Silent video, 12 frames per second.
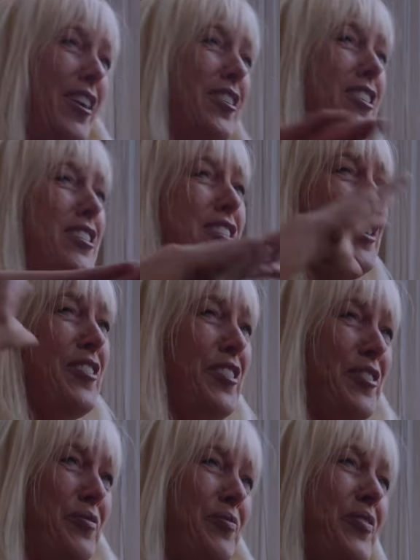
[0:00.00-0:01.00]
you it's about
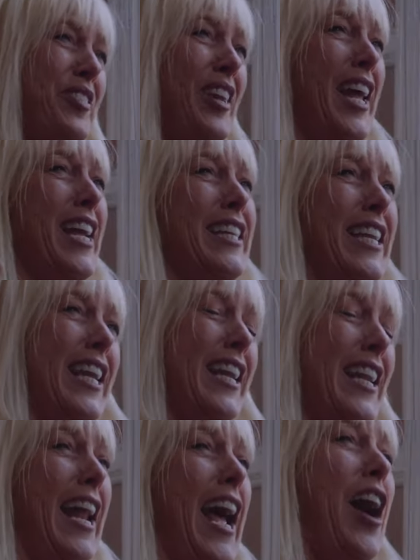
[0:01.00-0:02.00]
causing confusion
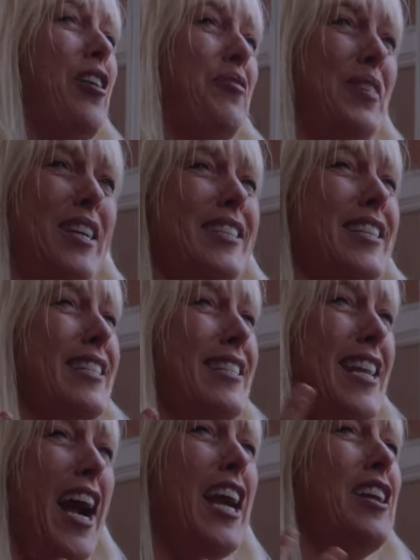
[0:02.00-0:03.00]

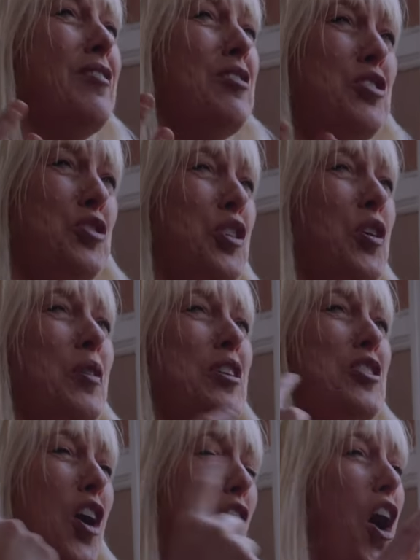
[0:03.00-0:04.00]
which means they can
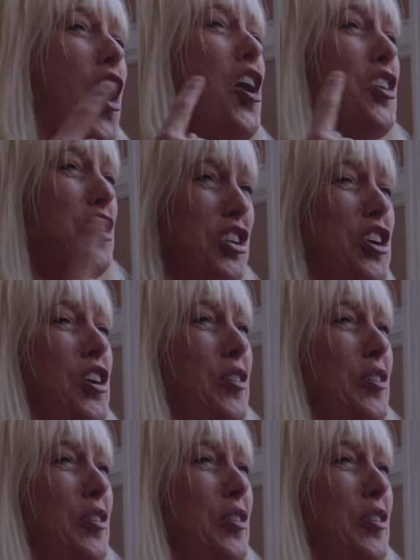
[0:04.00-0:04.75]
depower you they can